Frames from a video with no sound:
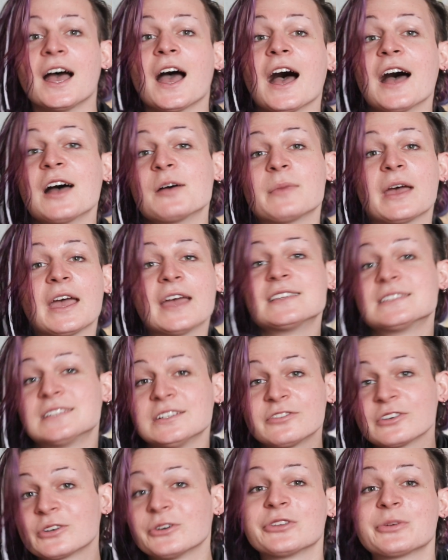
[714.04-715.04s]
and
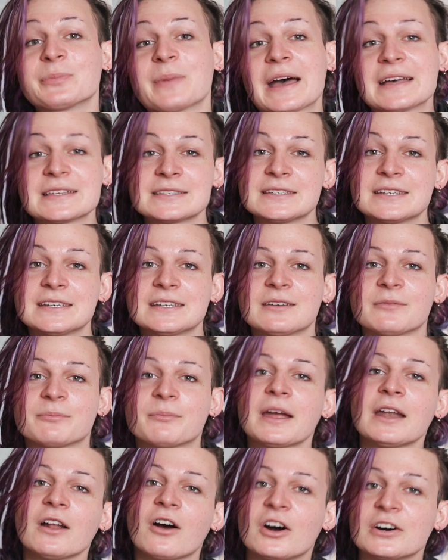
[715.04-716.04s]
difficulty passing,
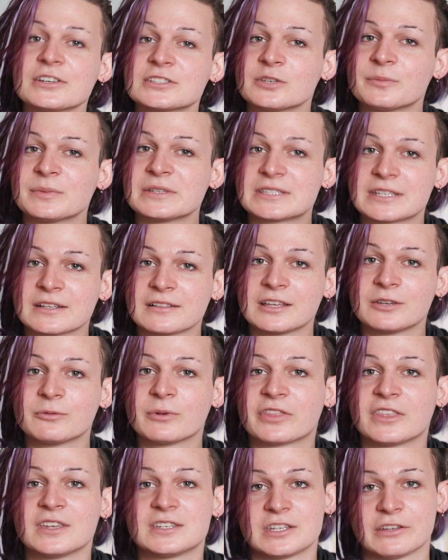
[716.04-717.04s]
might also be dealing
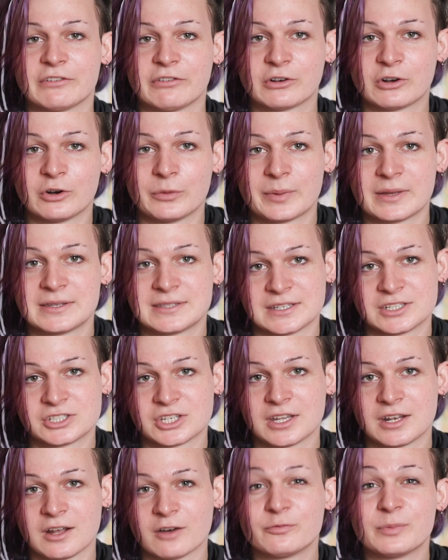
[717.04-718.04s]
with the difficult
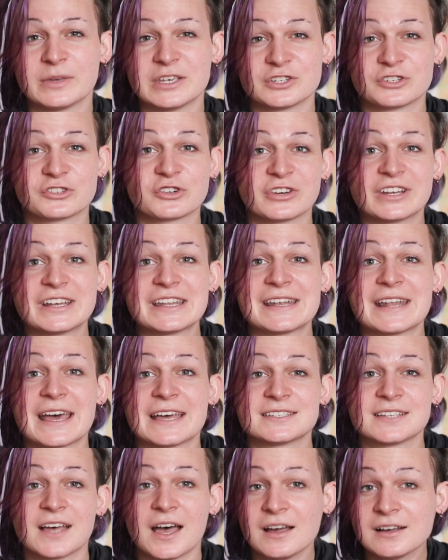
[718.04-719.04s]
position of being treated
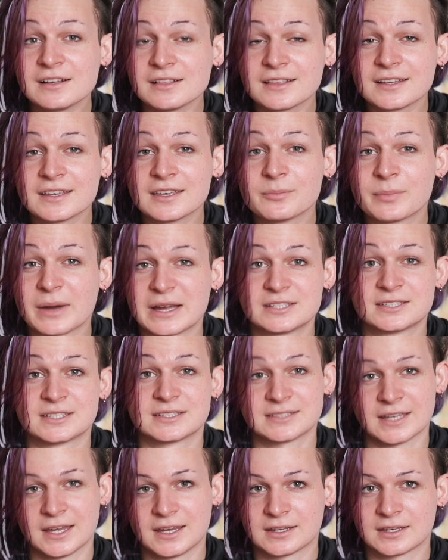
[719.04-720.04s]
as ugly by
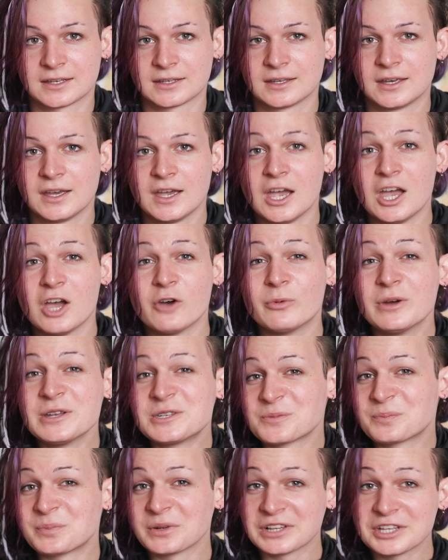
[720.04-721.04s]
society,
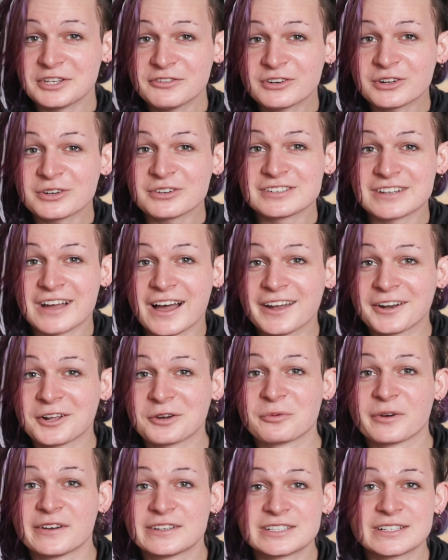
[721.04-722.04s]
which, believe it or not,
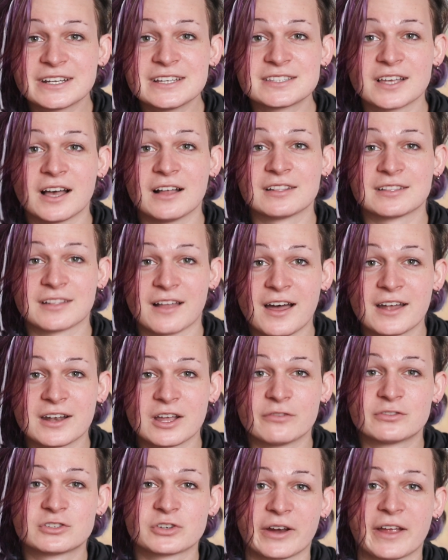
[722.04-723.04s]
originates a lot
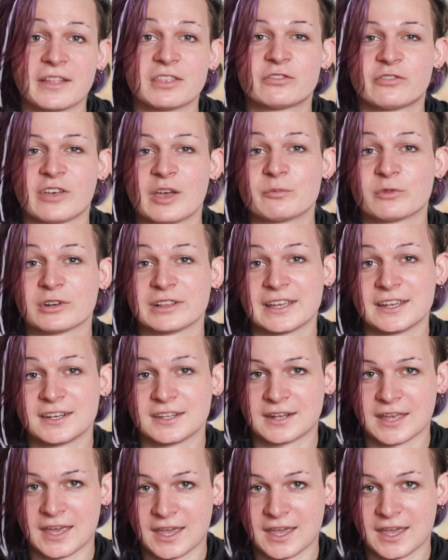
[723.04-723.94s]
of trans femme-related